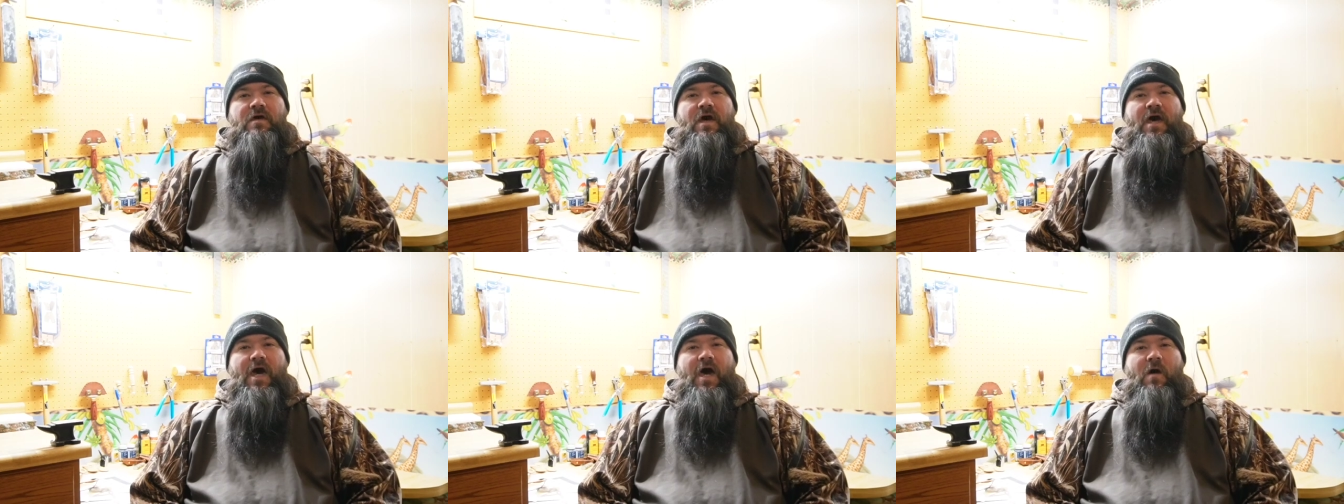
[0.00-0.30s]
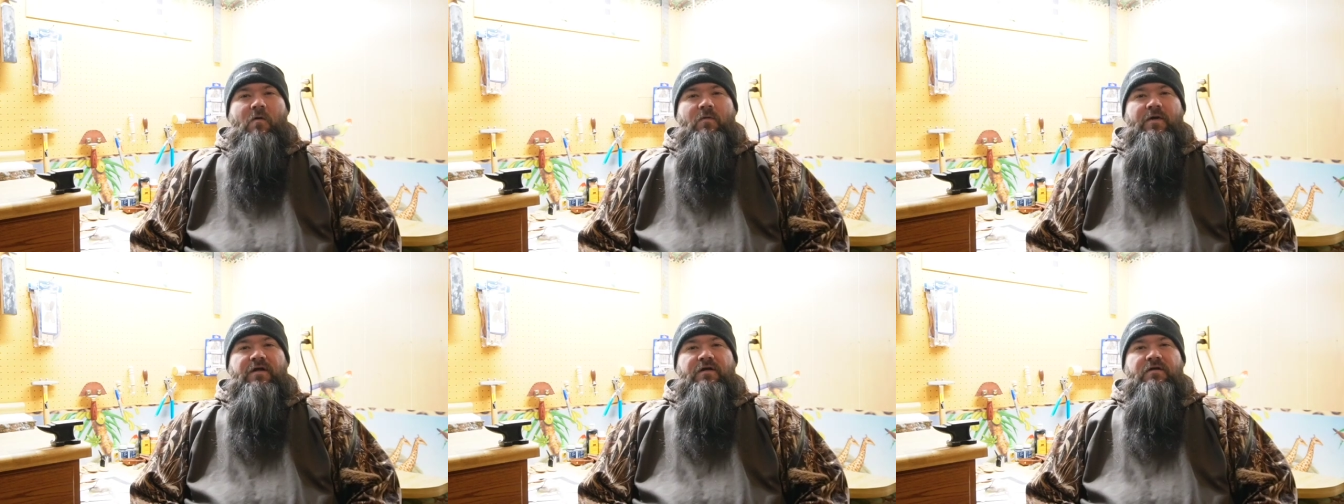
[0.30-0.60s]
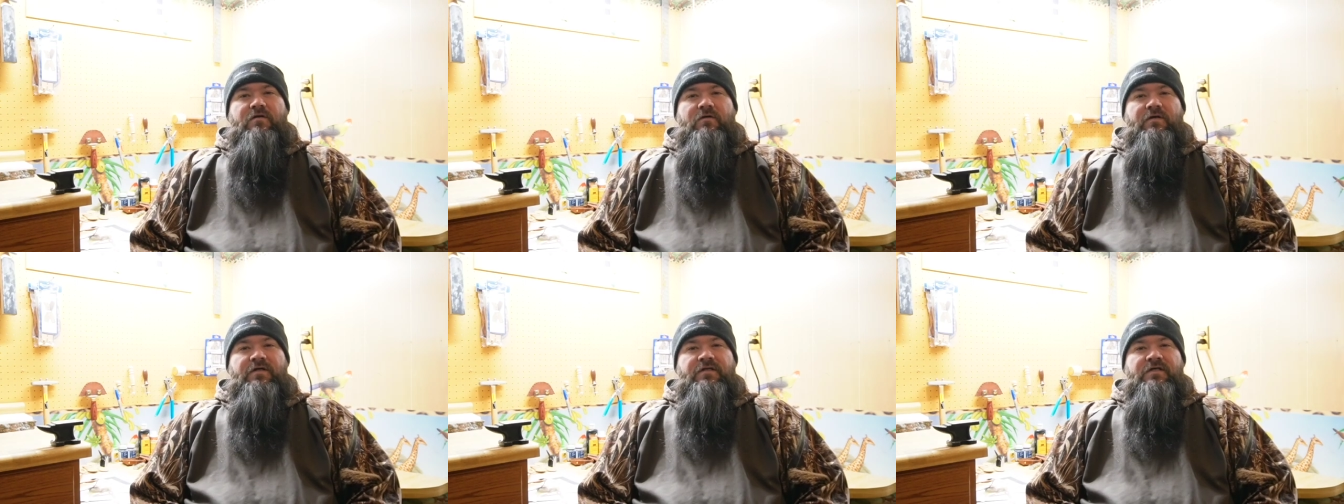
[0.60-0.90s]
Uh, we're
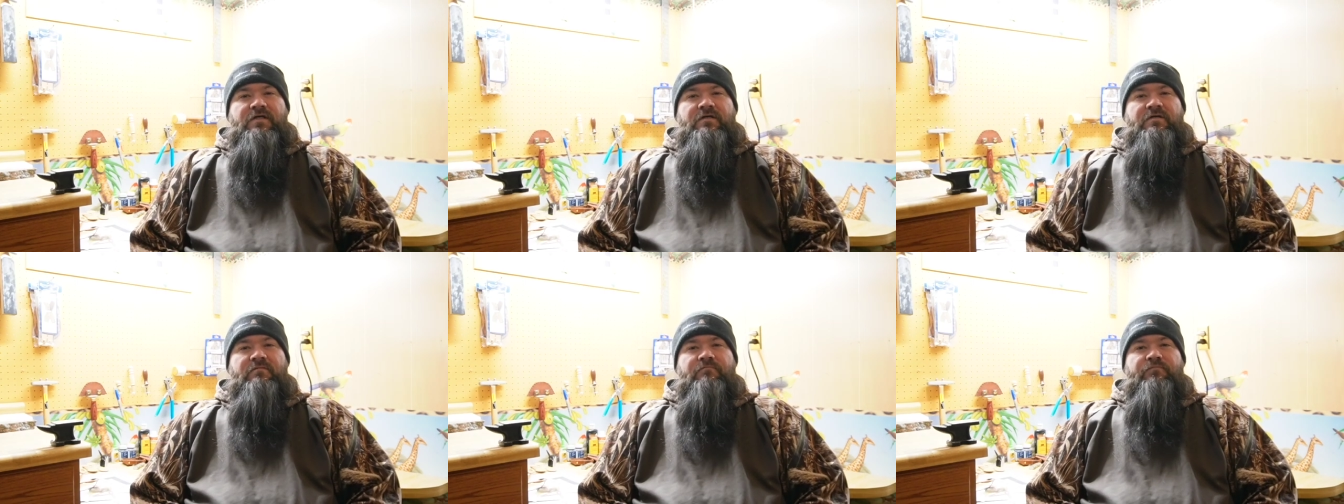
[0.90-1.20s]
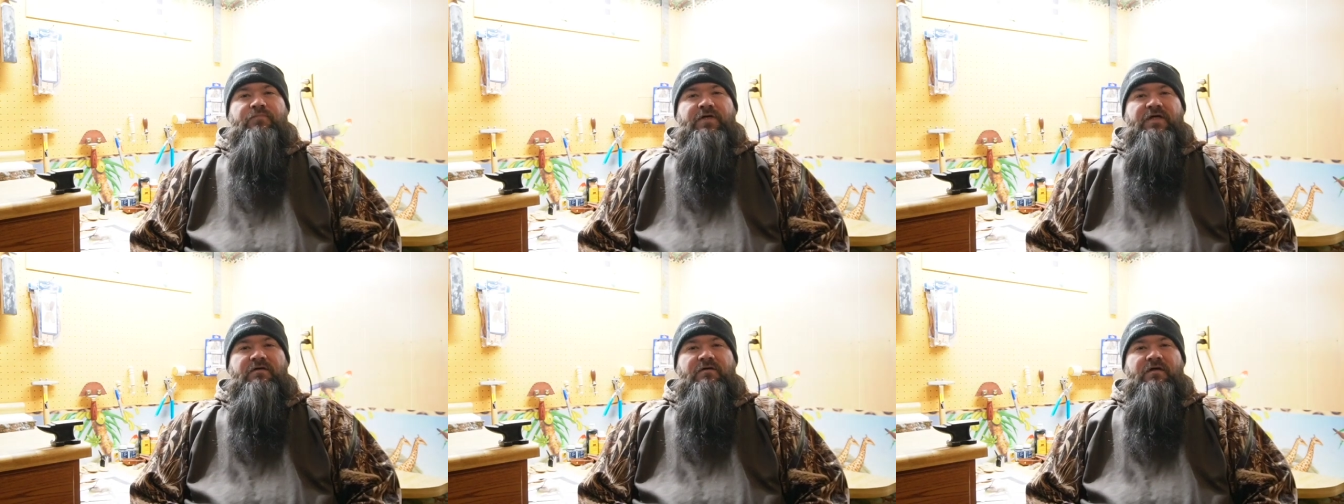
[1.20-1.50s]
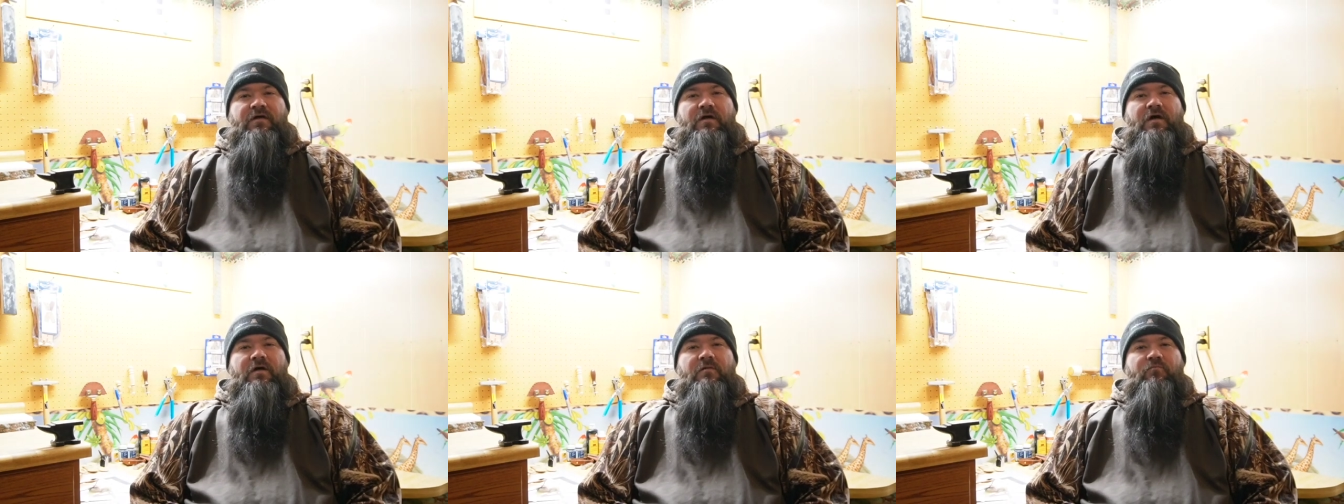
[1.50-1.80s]
going to pick
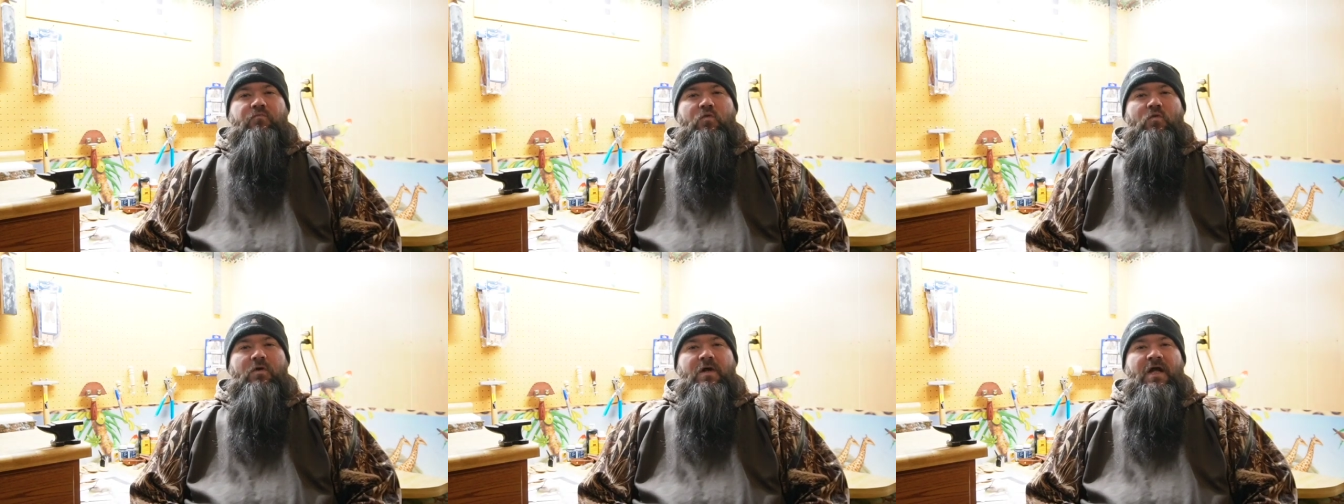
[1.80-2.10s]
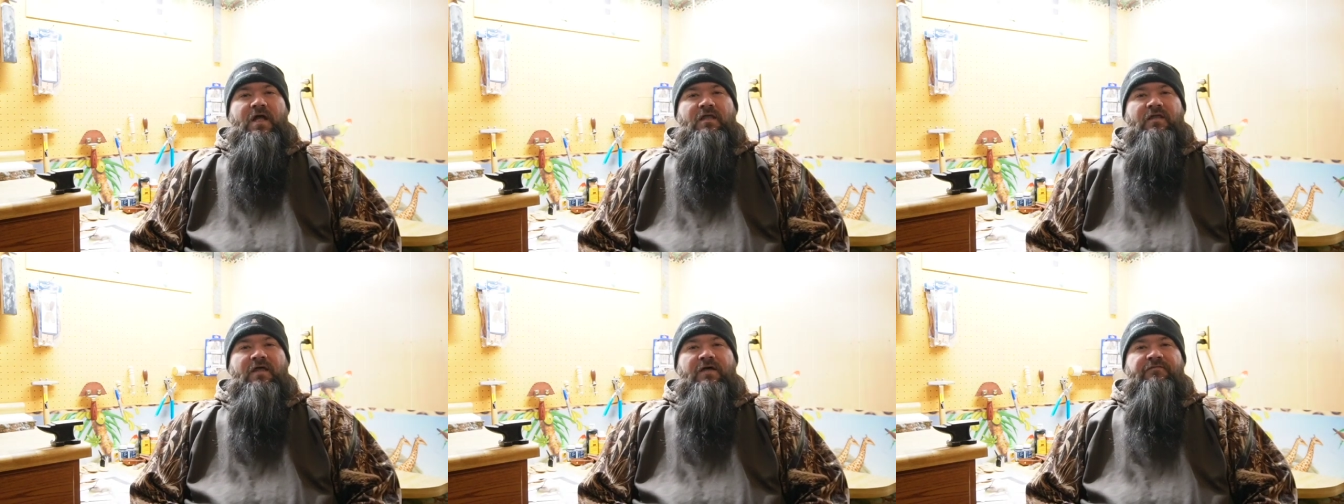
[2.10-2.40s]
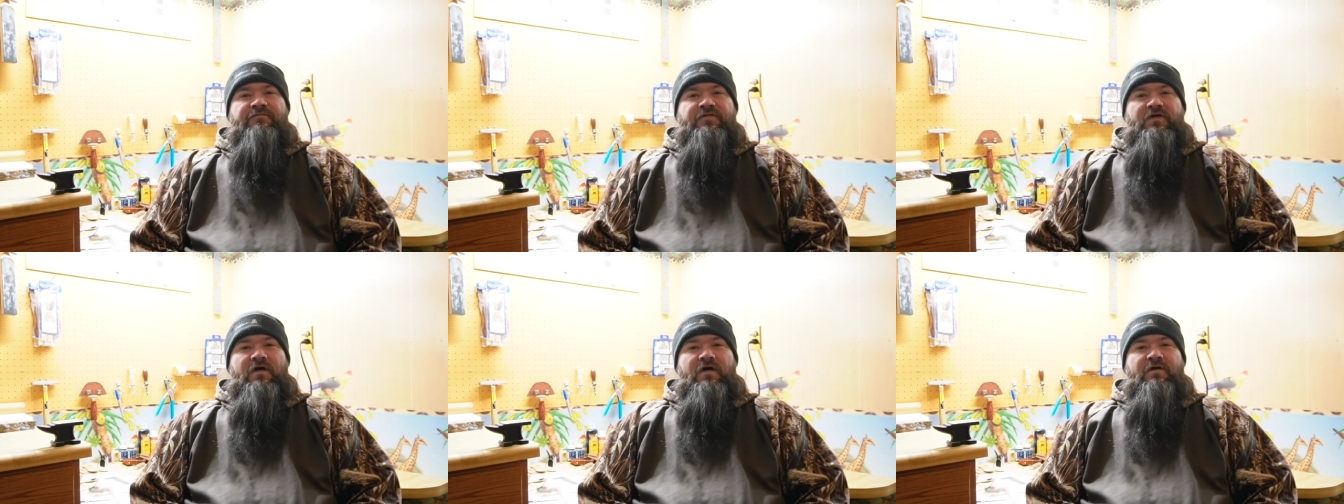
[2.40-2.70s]
up where I
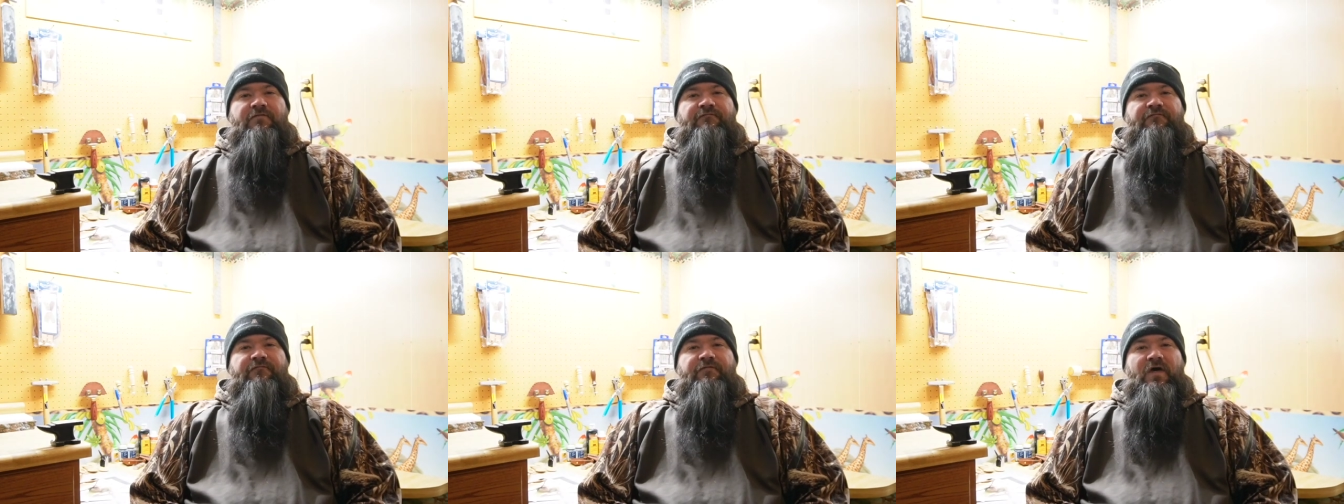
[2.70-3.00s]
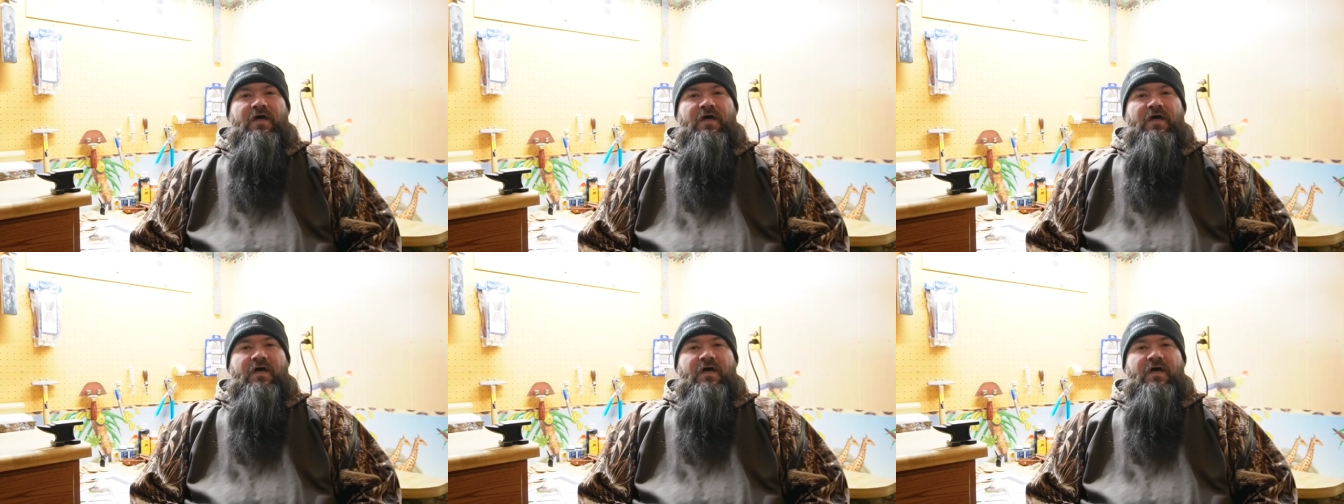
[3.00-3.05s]
left off.